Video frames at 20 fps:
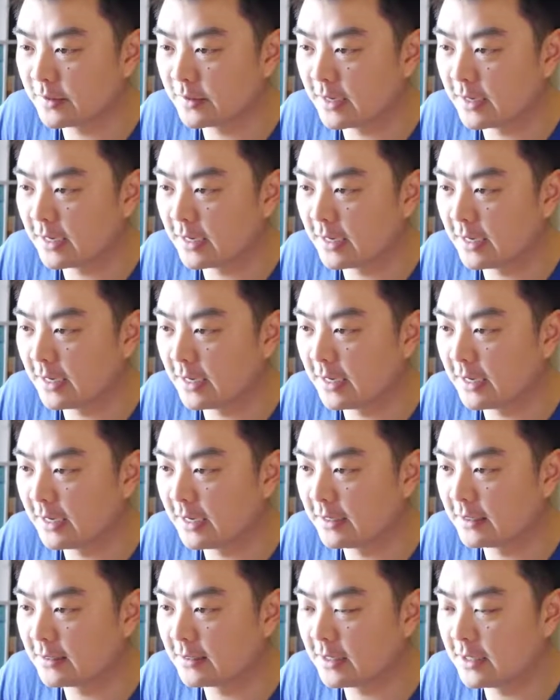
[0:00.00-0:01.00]

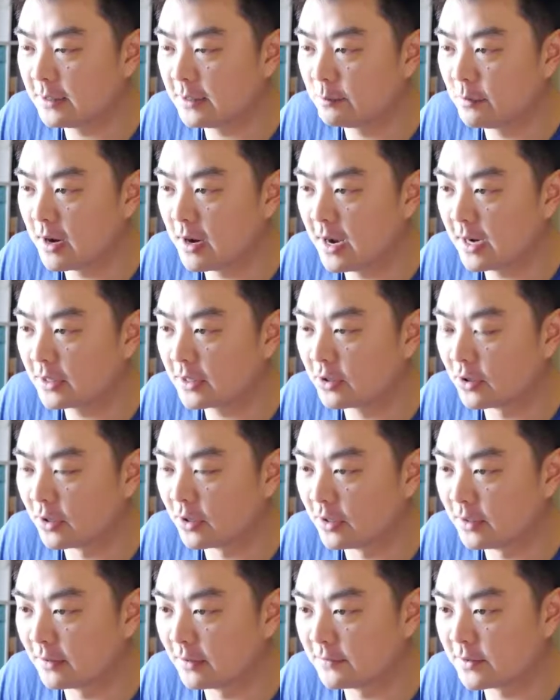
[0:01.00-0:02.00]
And in my
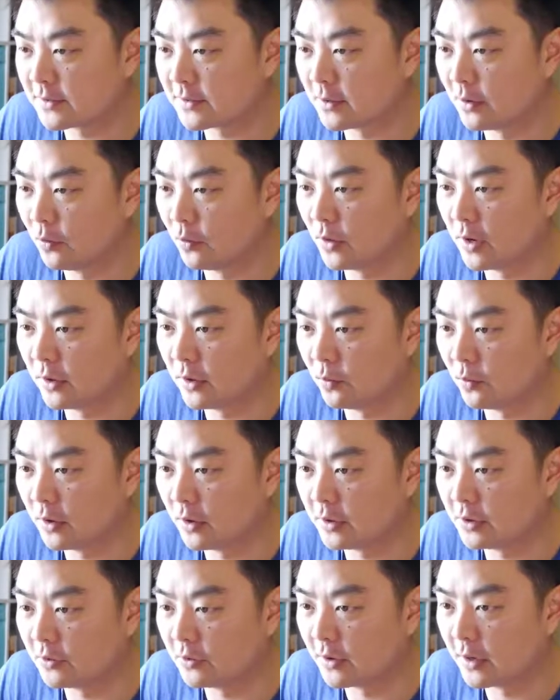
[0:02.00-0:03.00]
code, I've just got one
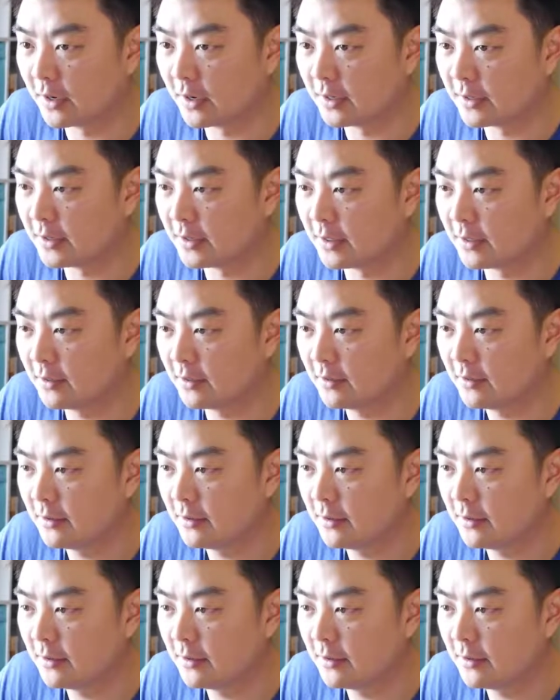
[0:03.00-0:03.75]
wanderer here.